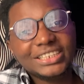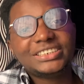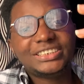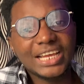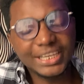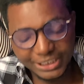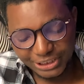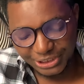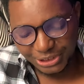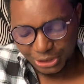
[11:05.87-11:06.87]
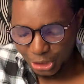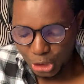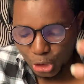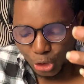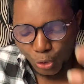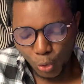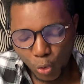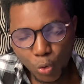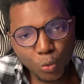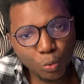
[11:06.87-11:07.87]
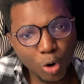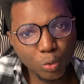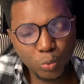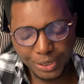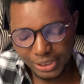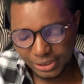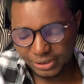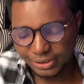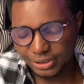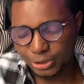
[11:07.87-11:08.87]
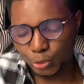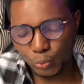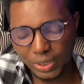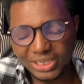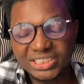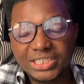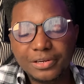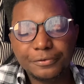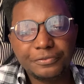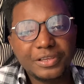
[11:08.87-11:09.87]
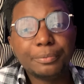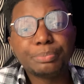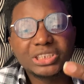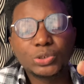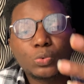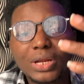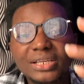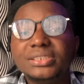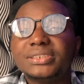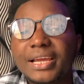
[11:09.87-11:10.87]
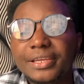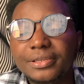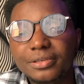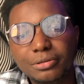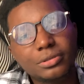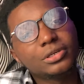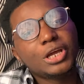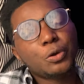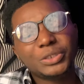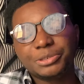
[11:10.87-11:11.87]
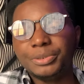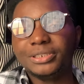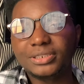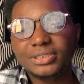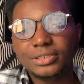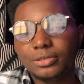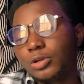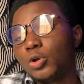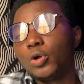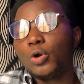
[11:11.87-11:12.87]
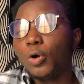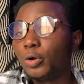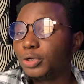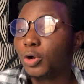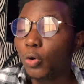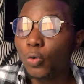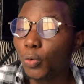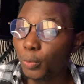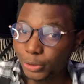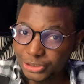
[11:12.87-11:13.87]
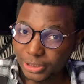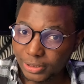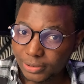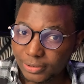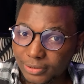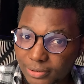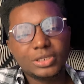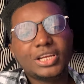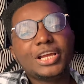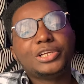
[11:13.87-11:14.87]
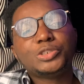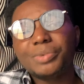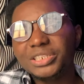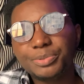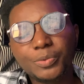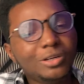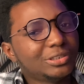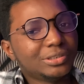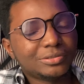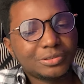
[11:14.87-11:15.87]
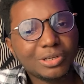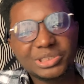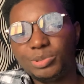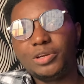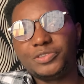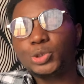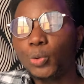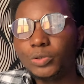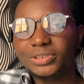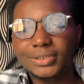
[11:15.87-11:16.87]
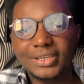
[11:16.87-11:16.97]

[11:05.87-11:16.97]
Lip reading: There is no one way to achieve a particular design, which means Onakon Woja. You might be wondering, what's the meaning of this quote?